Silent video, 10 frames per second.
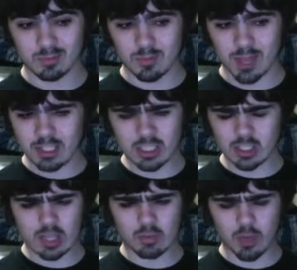
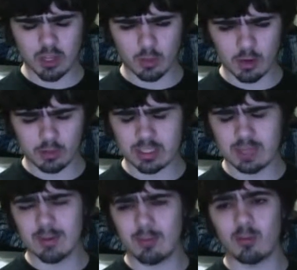It's really weird. There's
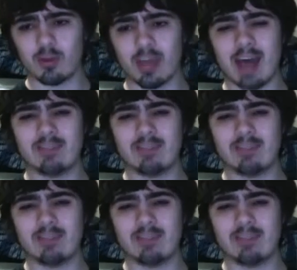even a point where